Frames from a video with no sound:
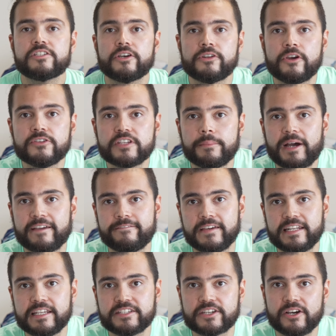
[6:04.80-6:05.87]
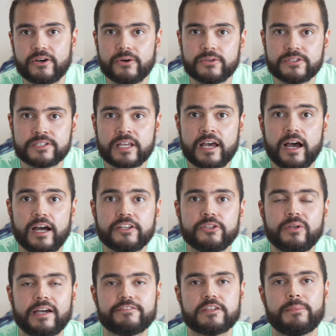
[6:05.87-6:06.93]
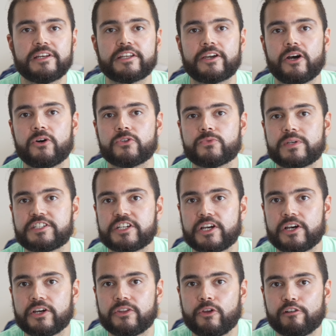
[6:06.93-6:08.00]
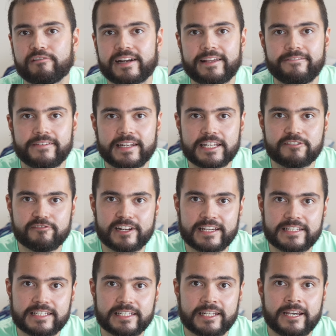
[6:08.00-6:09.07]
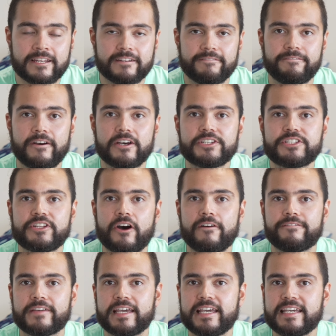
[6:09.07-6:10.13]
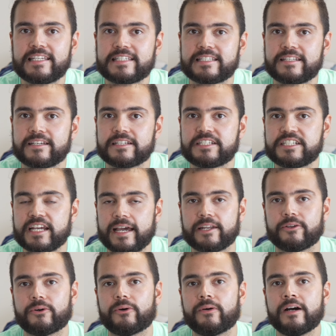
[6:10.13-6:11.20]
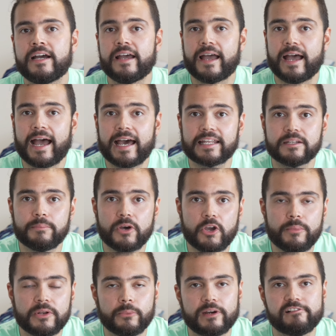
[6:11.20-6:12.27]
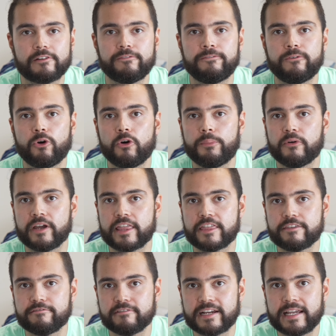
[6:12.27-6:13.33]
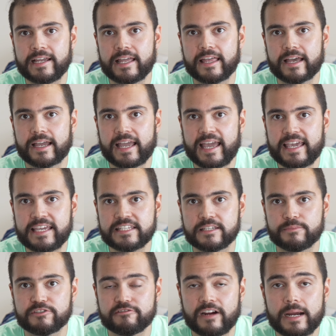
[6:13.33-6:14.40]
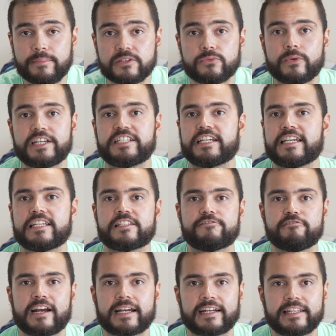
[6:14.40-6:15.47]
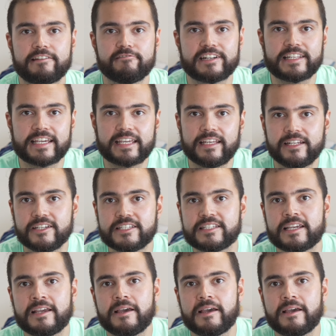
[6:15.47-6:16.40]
So those are my fitness goals. I do have some other goals which are not really fitness related. The first off is the channel. At the moment, we're on 4.3k subscribers, which is frankly ridiculous.